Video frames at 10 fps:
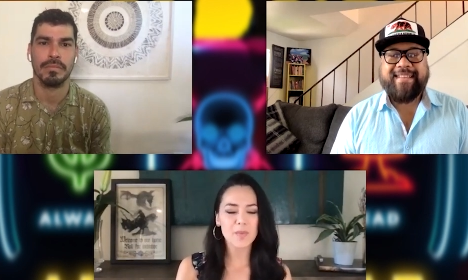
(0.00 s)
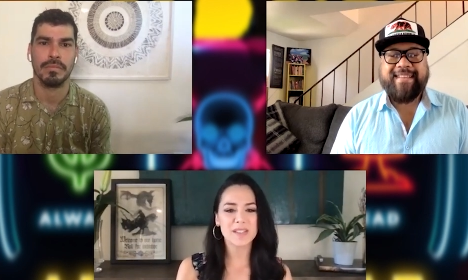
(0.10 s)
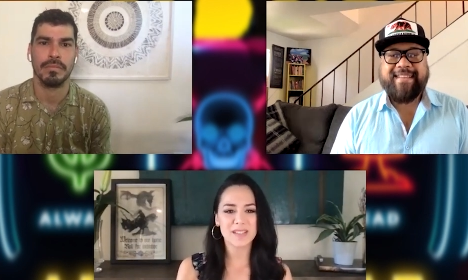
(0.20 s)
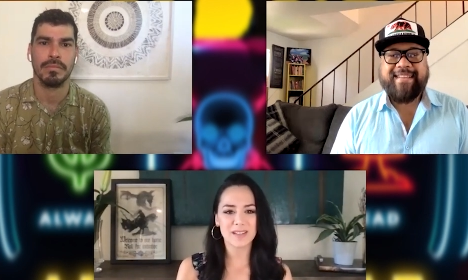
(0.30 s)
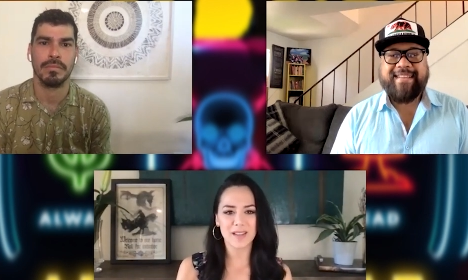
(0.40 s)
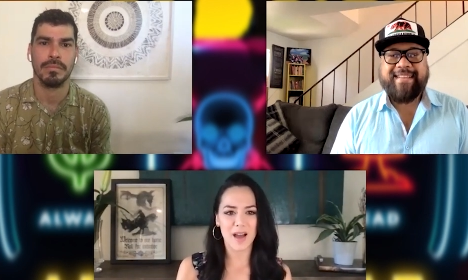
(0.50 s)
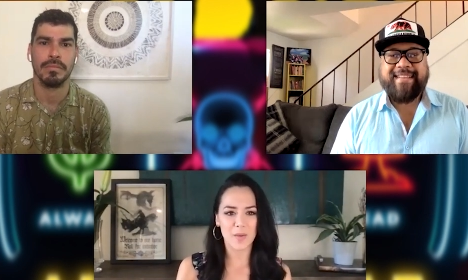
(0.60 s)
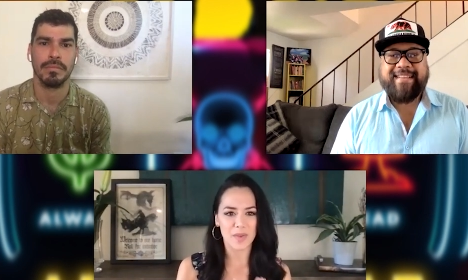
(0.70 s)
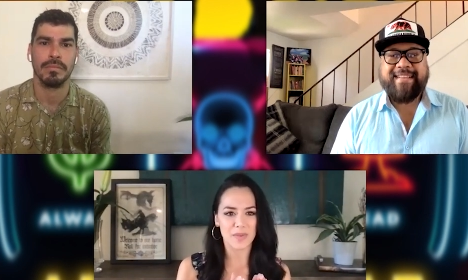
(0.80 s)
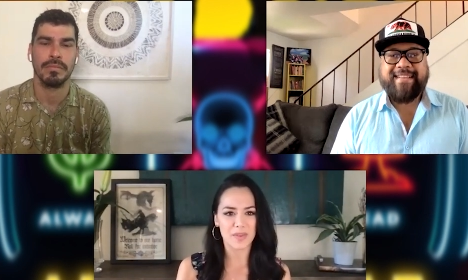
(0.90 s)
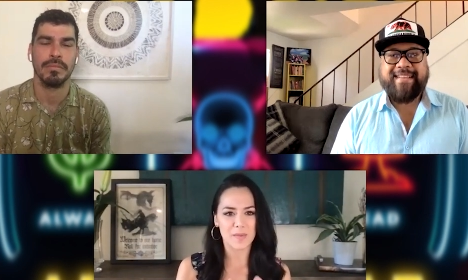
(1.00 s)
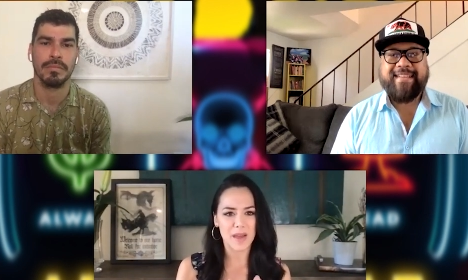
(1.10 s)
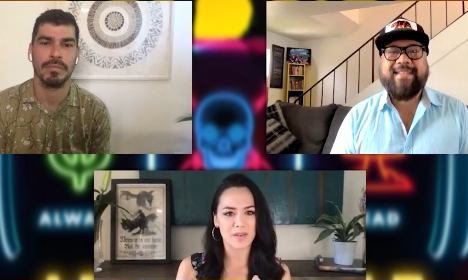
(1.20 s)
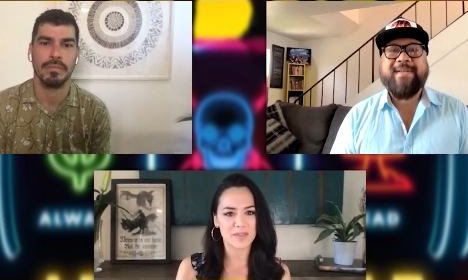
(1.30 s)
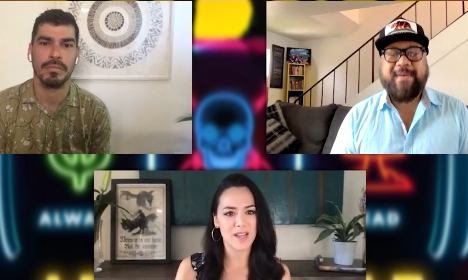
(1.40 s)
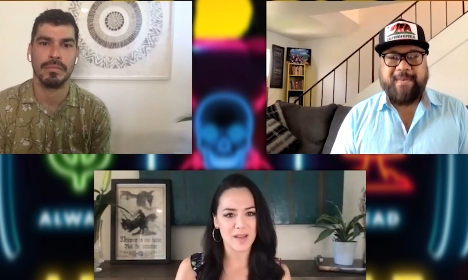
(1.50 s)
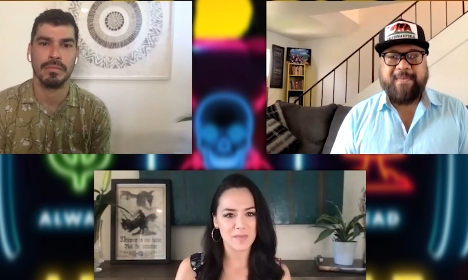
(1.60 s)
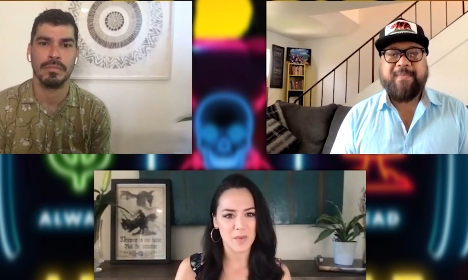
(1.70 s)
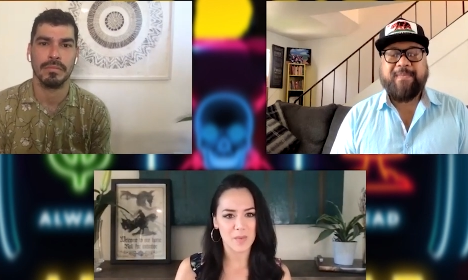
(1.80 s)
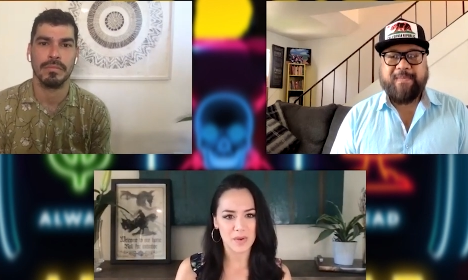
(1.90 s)
Speaker 1: we did a lot with the amount of
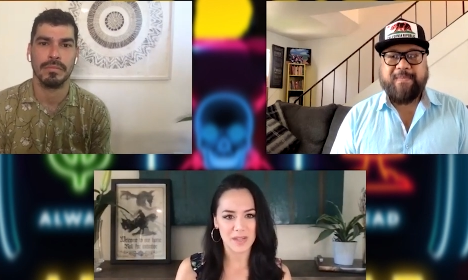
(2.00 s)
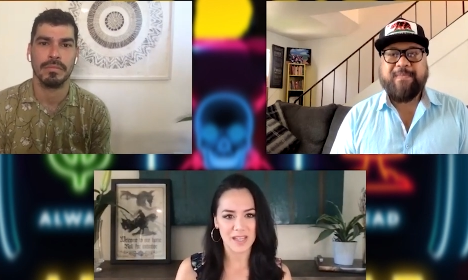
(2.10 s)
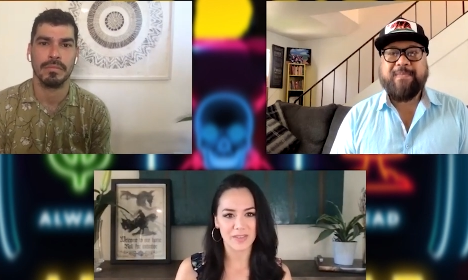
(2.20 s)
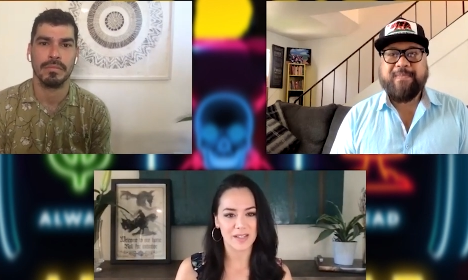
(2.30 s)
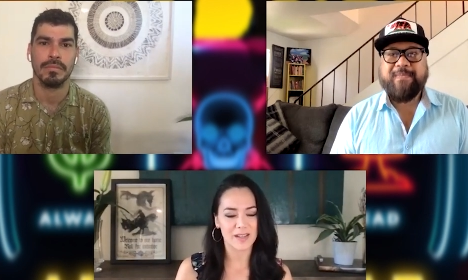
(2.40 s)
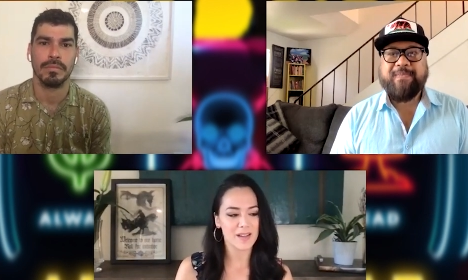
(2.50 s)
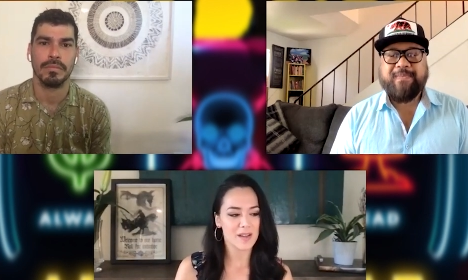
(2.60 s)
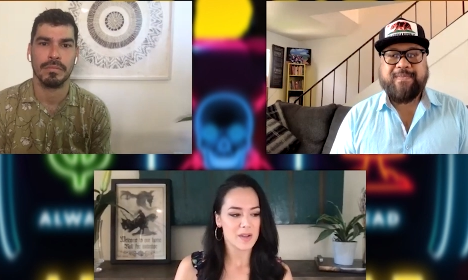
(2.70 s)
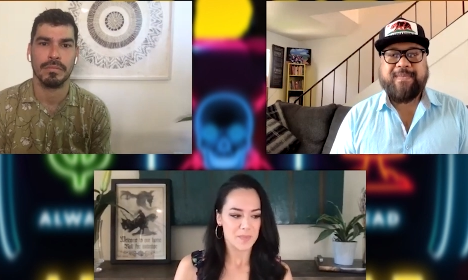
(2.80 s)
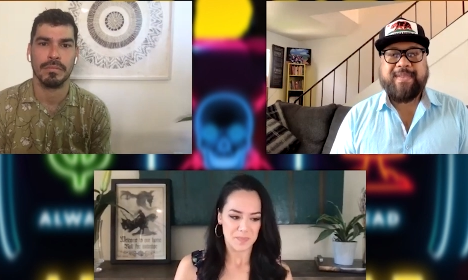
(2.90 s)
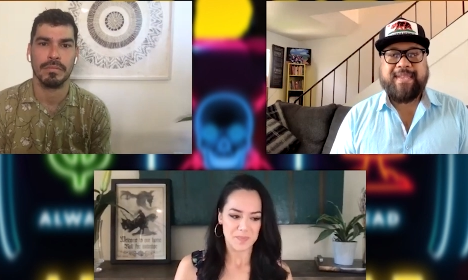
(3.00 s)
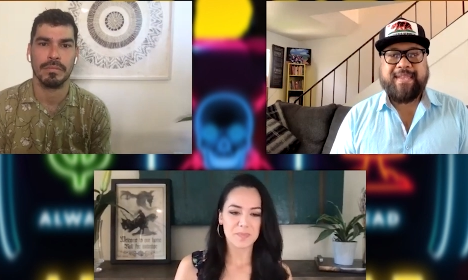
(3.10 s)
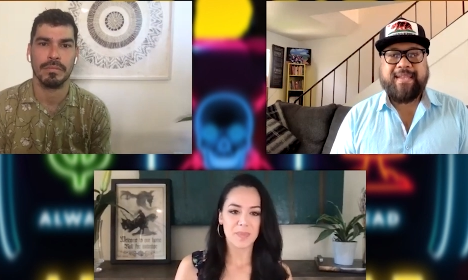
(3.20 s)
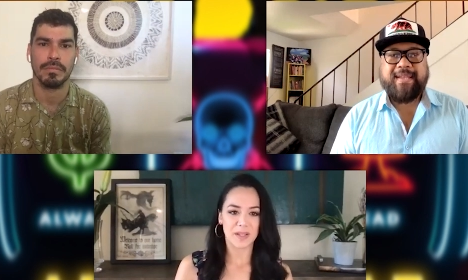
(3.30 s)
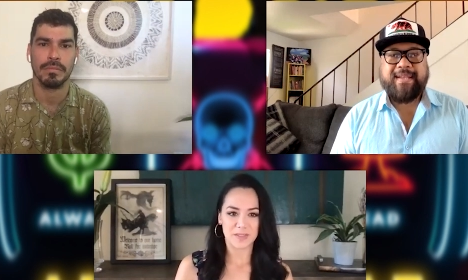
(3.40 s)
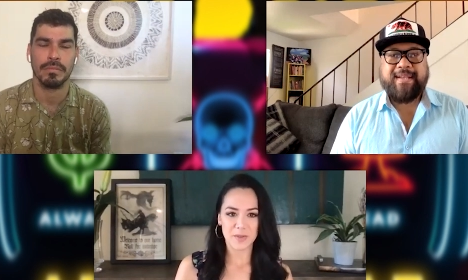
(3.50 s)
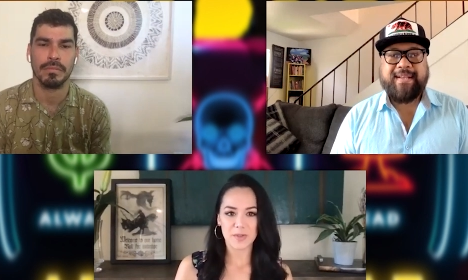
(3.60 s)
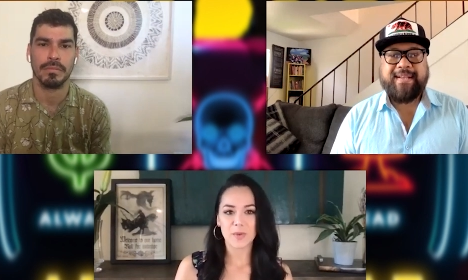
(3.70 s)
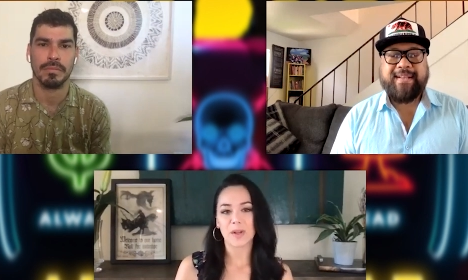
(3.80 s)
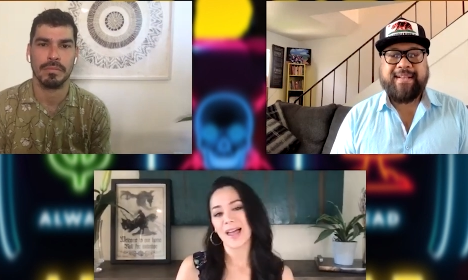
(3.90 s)
time that we were given, but due
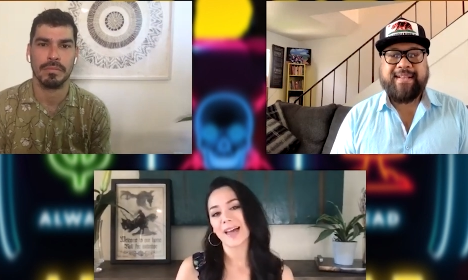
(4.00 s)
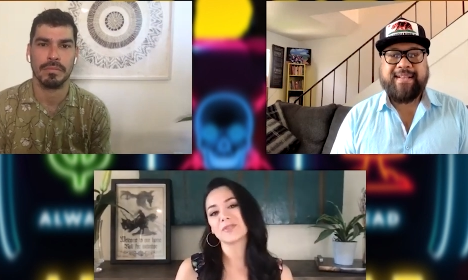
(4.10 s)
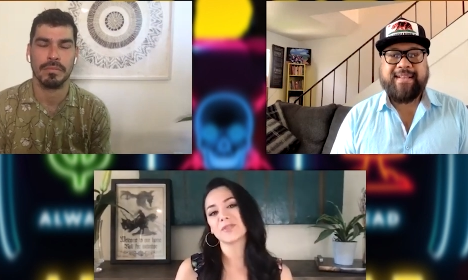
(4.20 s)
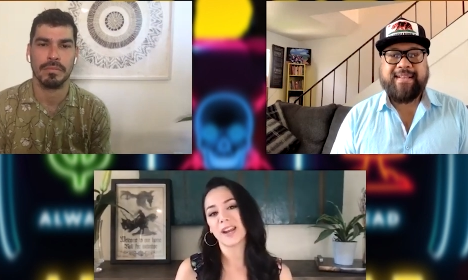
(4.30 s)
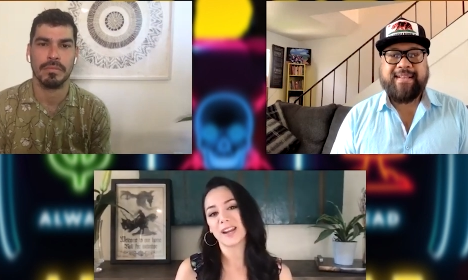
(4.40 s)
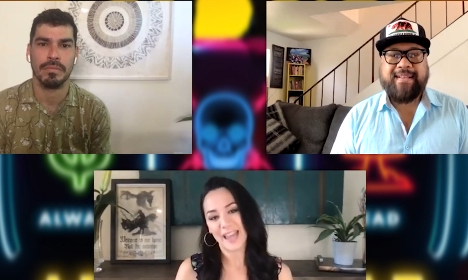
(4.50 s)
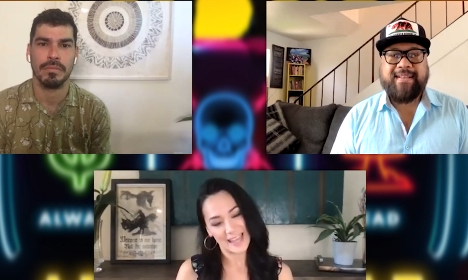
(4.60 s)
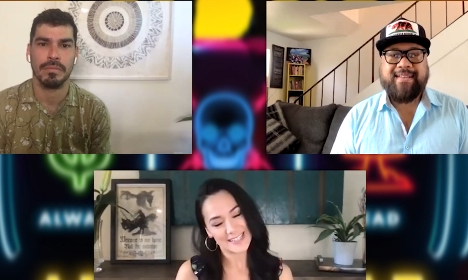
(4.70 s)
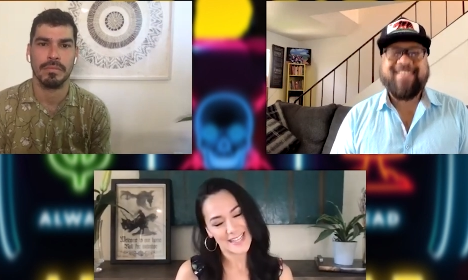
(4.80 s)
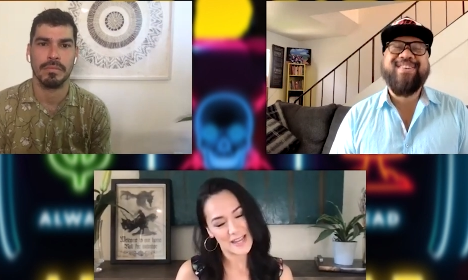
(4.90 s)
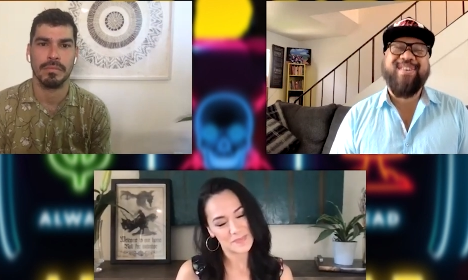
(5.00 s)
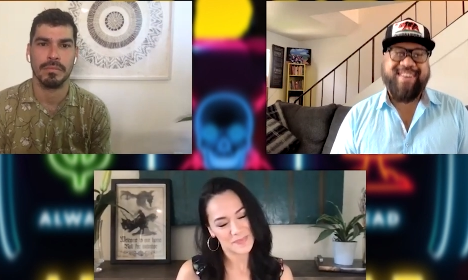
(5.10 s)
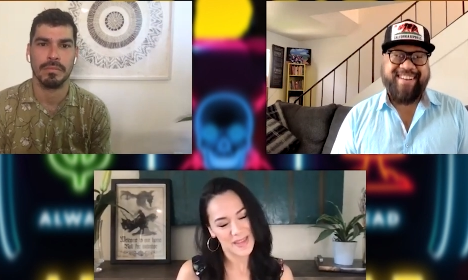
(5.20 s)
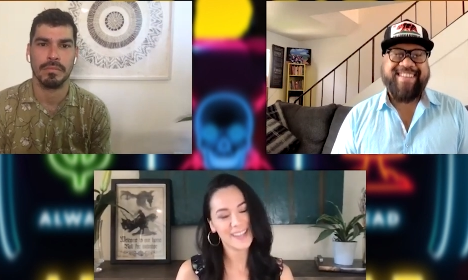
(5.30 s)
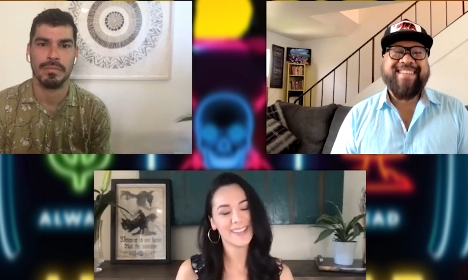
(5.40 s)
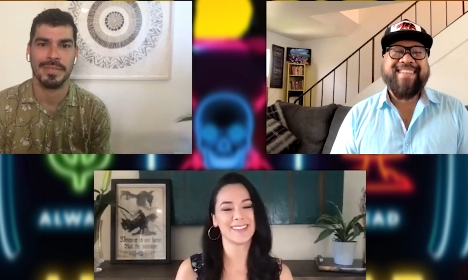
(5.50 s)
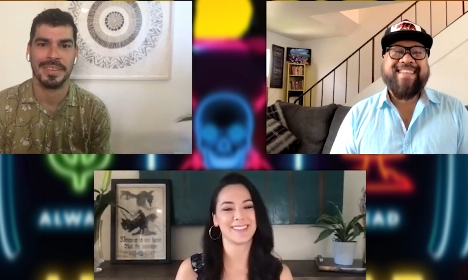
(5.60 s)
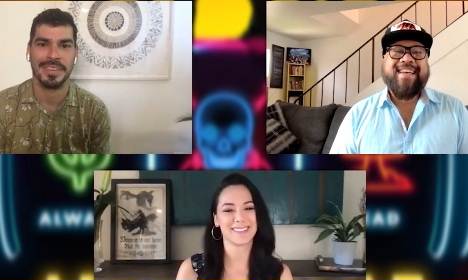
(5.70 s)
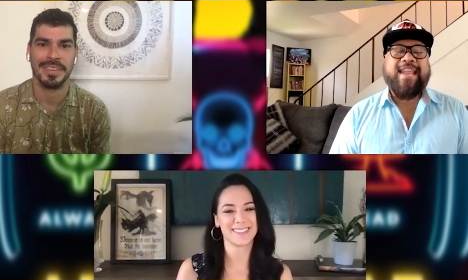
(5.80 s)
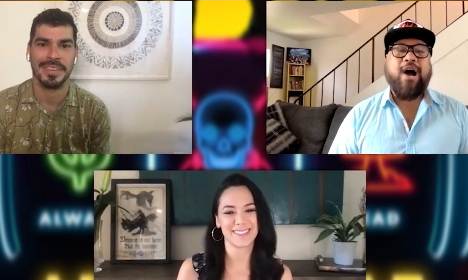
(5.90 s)
to a lot of training ahead of time.
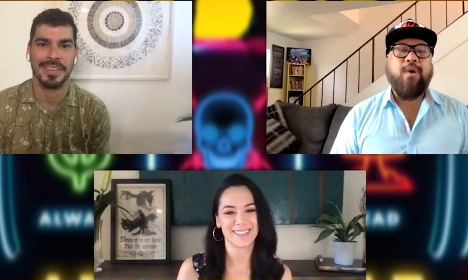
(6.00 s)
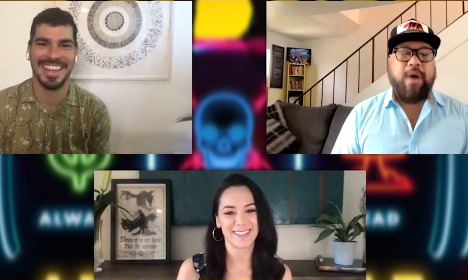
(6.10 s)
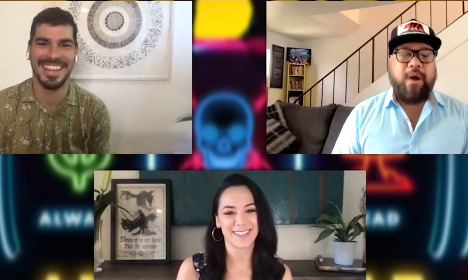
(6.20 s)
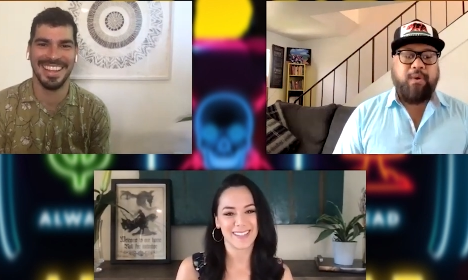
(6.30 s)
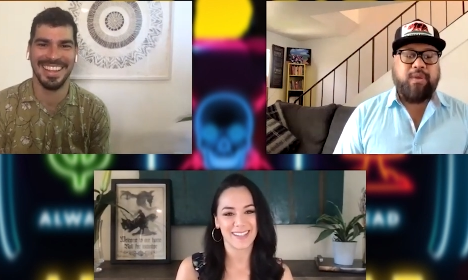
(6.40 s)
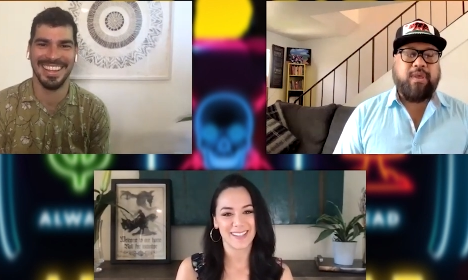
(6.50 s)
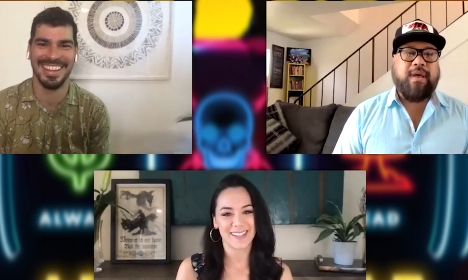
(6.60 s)
Speaker 2: Now, Raul,